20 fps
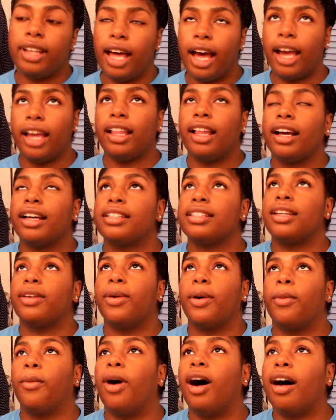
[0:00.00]
Like I say,
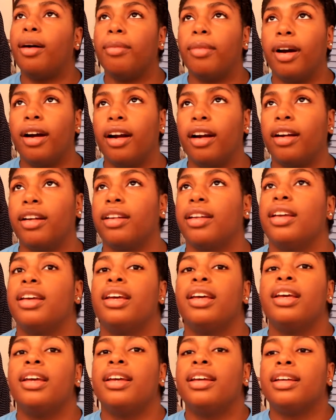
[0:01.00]
with Walmart,
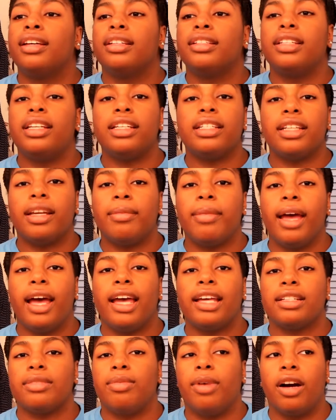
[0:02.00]
TJ
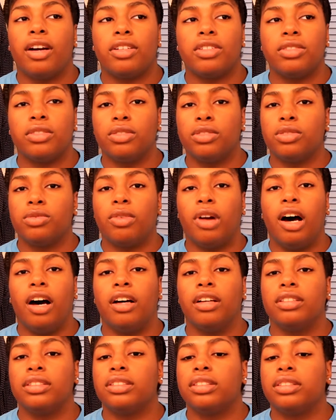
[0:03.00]
Maxx, Marshalls,
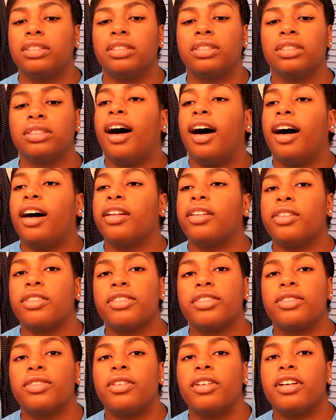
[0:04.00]
Ross, all
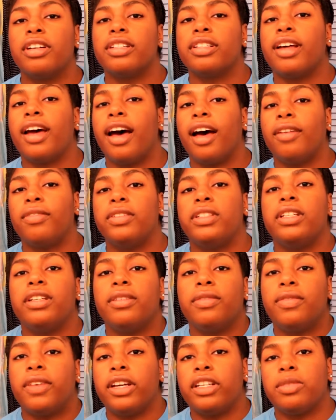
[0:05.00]
those stores have
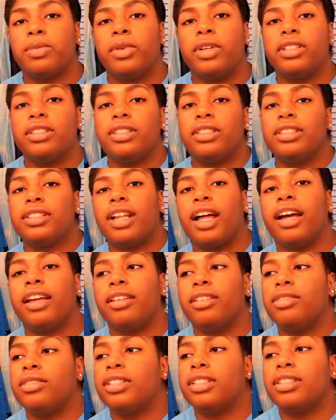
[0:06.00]
cheap face brushes.
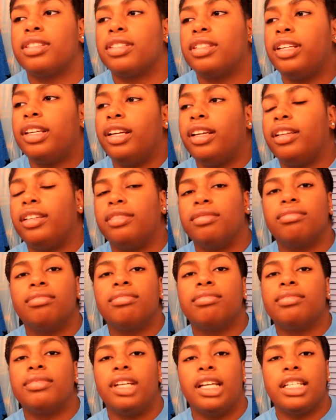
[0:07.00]
Like, you just need
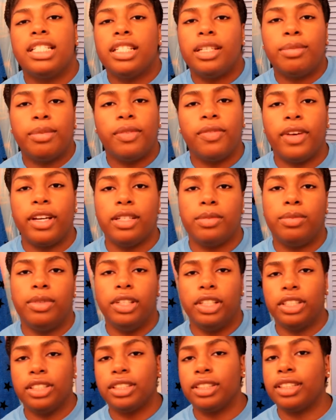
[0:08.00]
a simple face
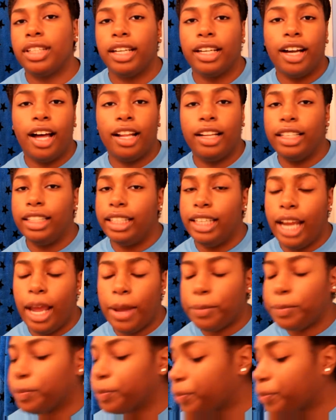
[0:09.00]
brush and call it a
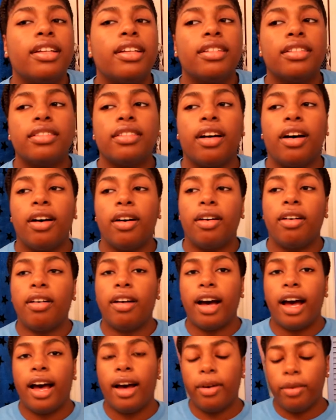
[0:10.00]
day. So
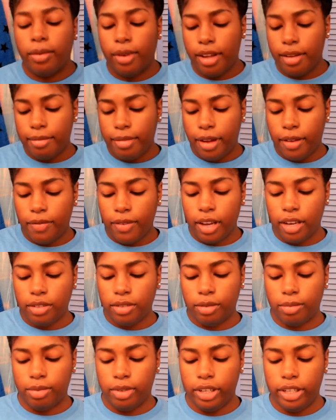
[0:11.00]
I wet my
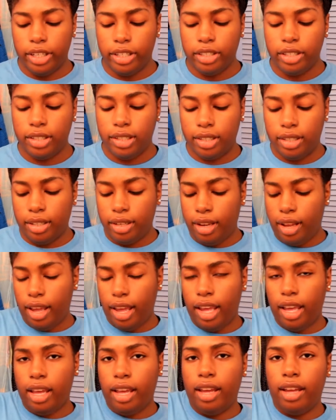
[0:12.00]
facial brush
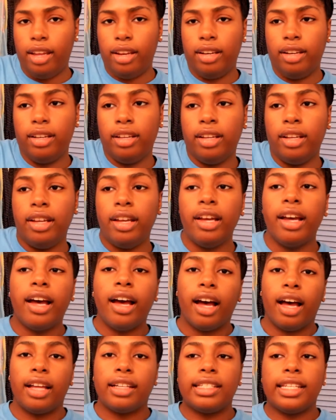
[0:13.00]
and
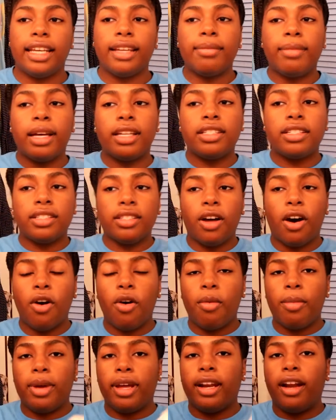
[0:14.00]
I take my
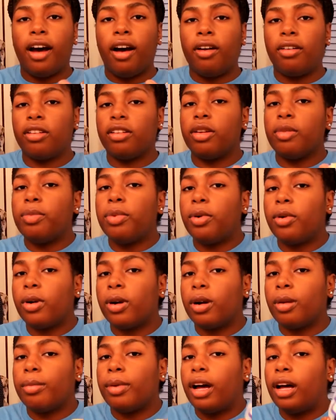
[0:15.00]
soap and I only
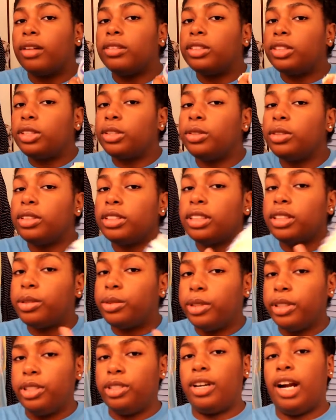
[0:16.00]
pour about 2 to
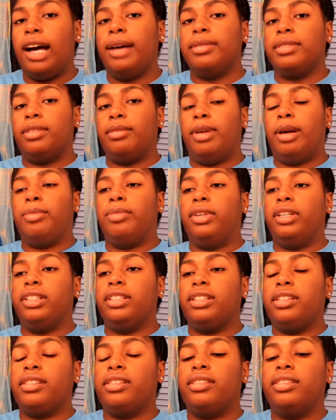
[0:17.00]
3 drops on my
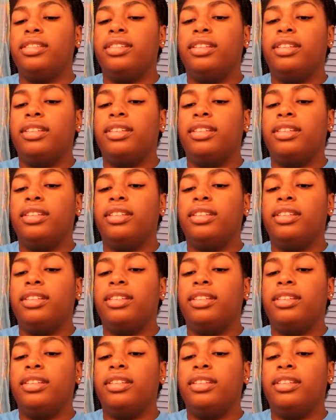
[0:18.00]
brush.